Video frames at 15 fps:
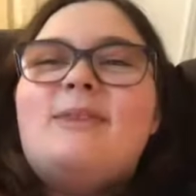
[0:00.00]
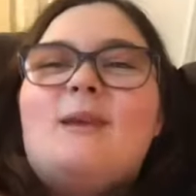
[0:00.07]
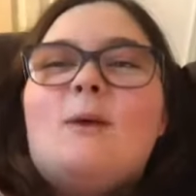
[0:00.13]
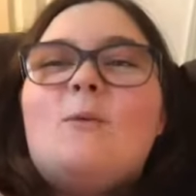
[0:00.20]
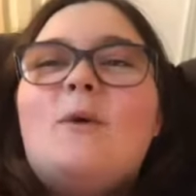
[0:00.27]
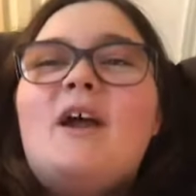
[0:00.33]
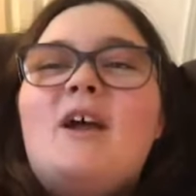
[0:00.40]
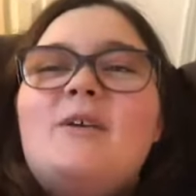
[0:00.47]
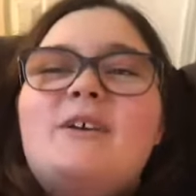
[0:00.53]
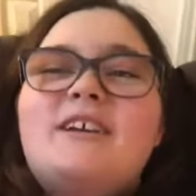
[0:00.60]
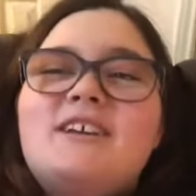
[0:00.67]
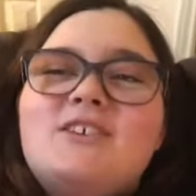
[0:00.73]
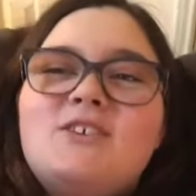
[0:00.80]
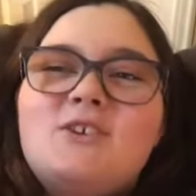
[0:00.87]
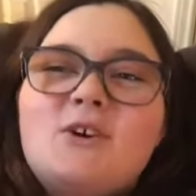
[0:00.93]
Where
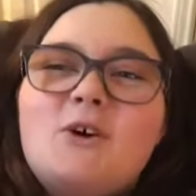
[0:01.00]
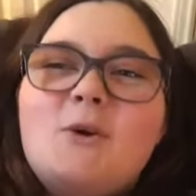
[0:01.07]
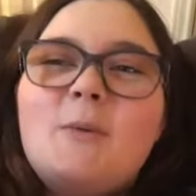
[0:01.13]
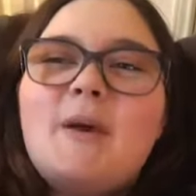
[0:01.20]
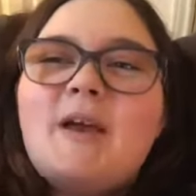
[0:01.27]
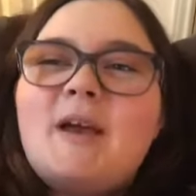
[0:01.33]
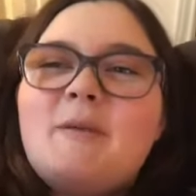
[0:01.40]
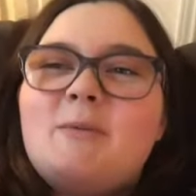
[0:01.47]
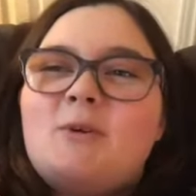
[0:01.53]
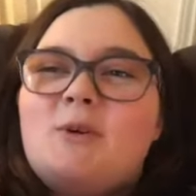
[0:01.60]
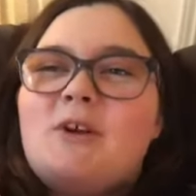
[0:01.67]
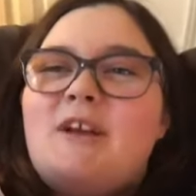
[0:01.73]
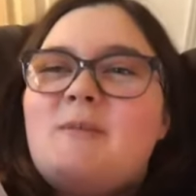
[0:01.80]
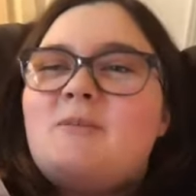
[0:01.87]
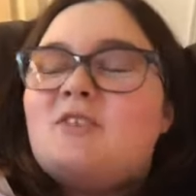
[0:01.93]
is your whipped
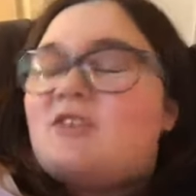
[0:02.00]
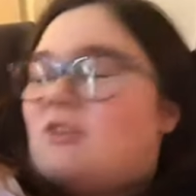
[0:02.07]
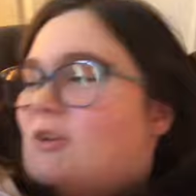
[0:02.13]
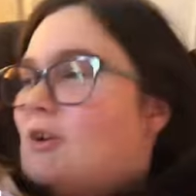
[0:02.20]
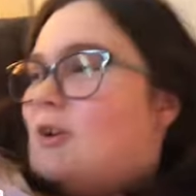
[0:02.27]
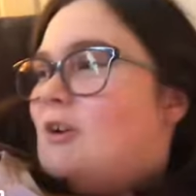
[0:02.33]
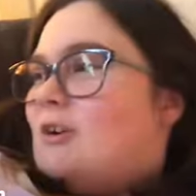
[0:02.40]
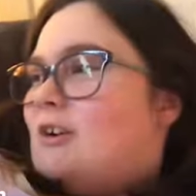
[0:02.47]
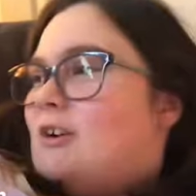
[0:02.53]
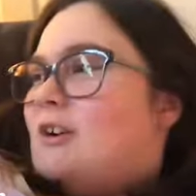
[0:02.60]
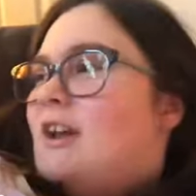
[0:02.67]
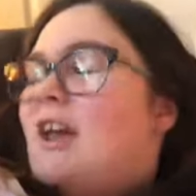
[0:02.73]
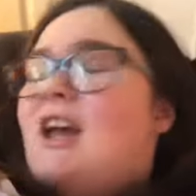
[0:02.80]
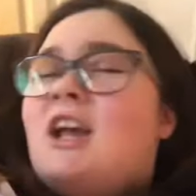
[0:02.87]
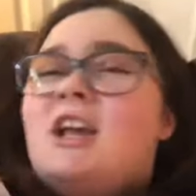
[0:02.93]
cream, sir?
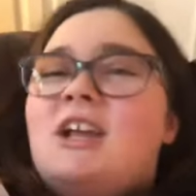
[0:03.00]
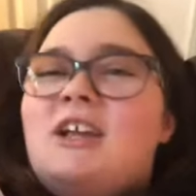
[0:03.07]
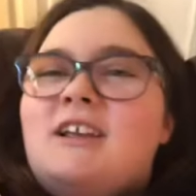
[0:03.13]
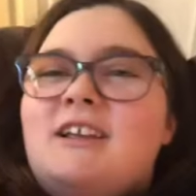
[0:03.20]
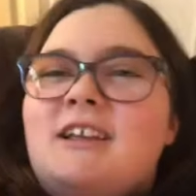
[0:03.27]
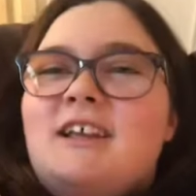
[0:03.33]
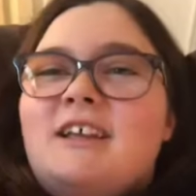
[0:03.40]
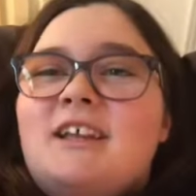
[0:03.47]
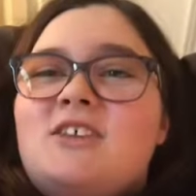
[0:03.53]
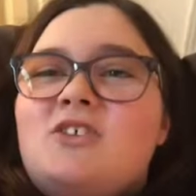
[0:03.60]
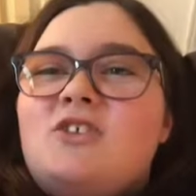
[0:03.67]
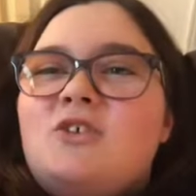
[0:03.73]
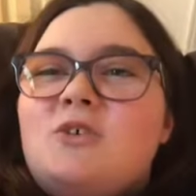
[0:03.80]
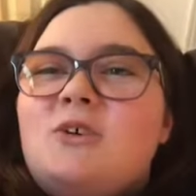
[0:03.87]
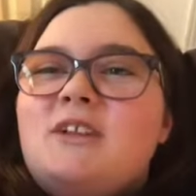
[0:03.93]
It's
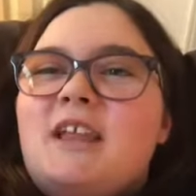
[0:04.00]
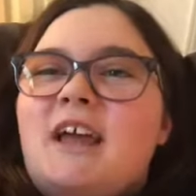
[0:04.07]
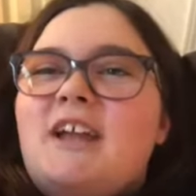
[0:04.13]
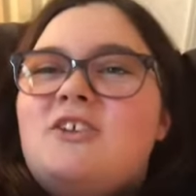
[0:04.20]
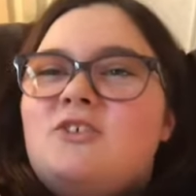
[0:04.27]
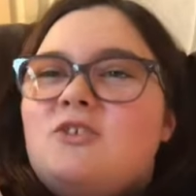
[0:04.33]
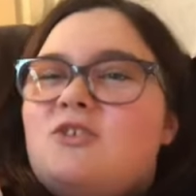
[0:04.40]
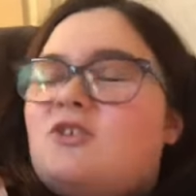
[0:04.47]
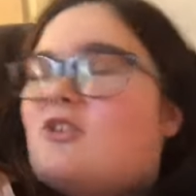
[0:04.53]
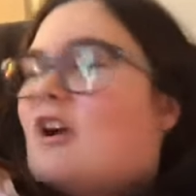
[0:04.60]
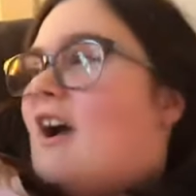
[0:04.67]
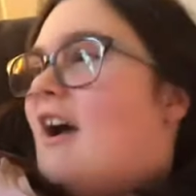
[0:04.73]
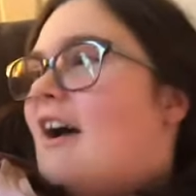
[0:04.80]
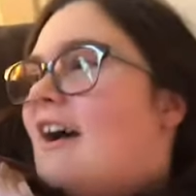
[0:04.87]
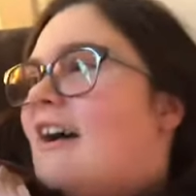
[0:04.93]
too late to
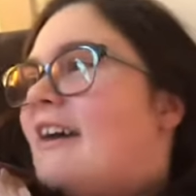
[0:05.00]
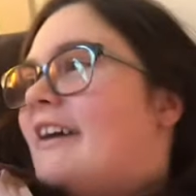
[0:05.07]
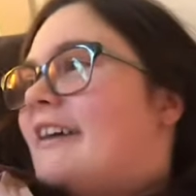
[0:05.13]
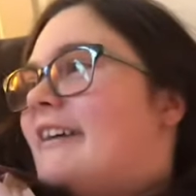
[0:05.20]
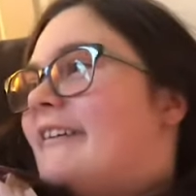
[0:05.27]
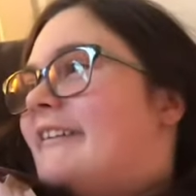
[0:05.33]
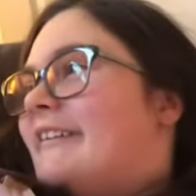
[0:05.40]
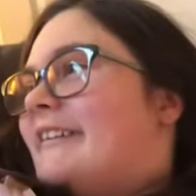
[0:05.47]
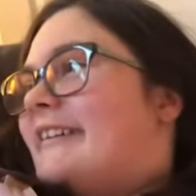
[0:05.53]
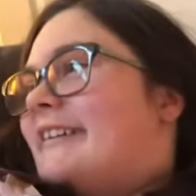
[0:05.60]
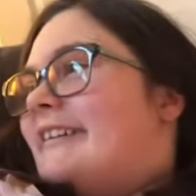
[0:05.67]
try.